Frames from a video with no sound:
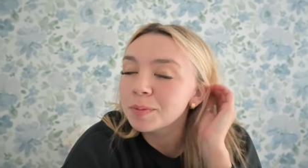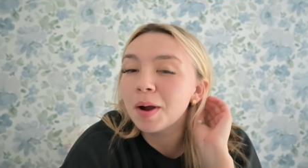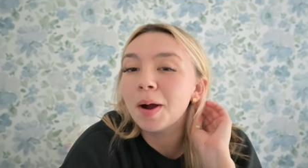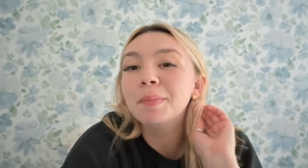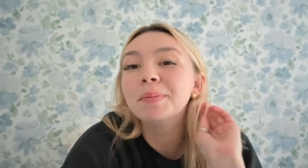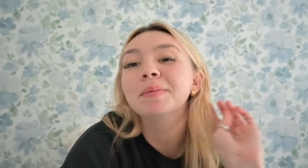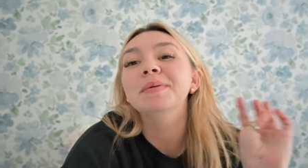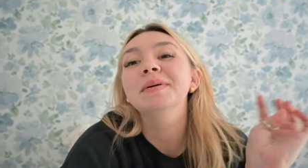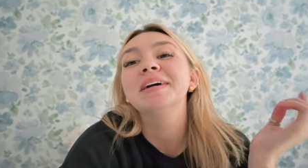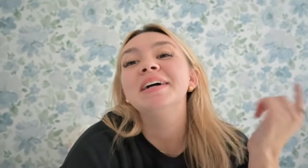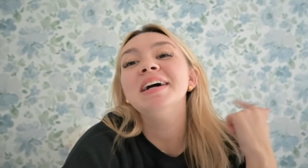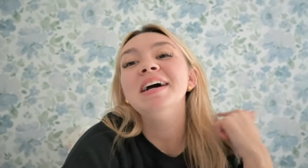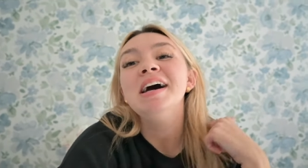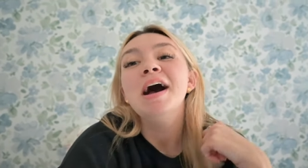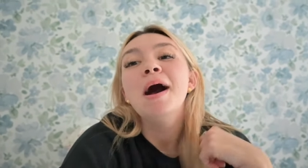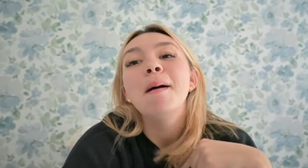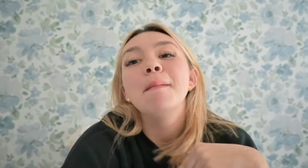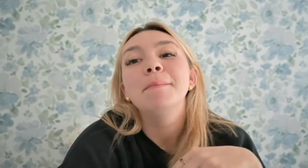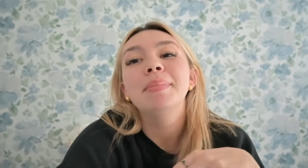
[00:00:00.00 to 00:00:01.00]
probably,
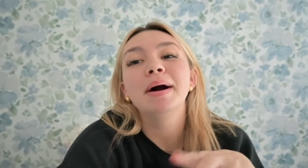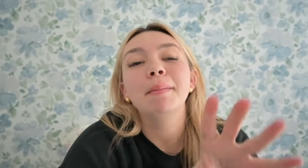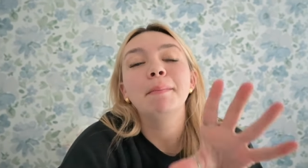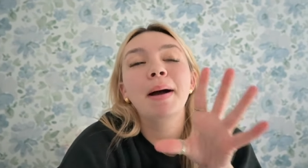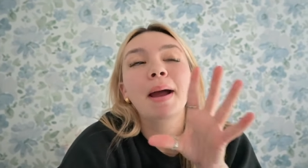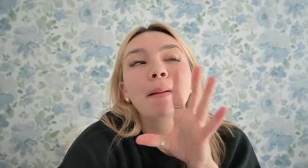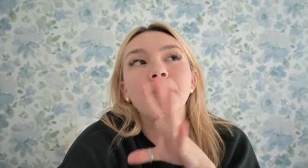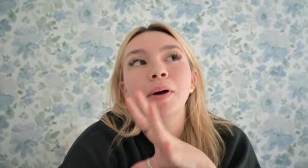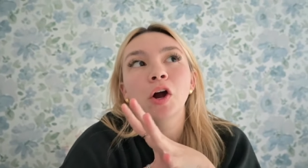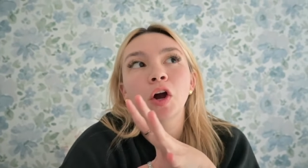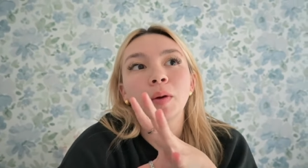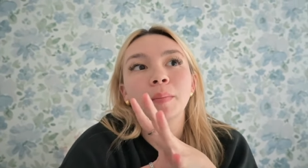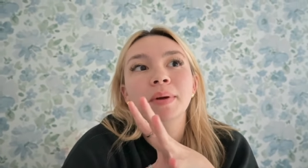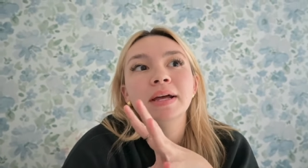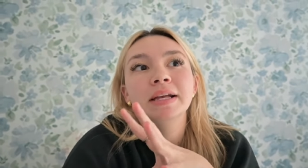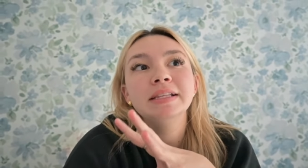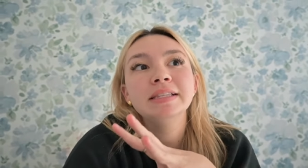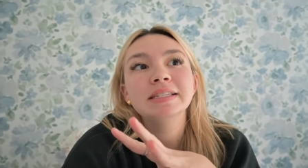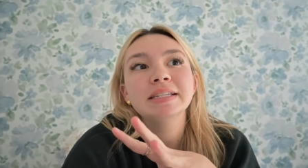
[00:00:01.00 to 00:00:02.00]
but my
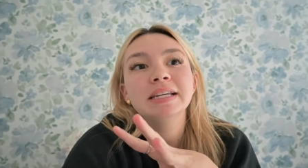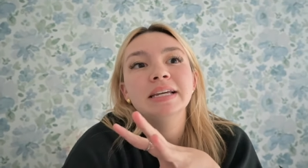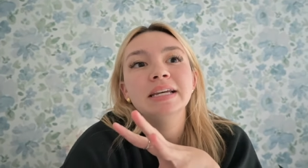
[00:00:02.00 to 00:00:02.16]
apartment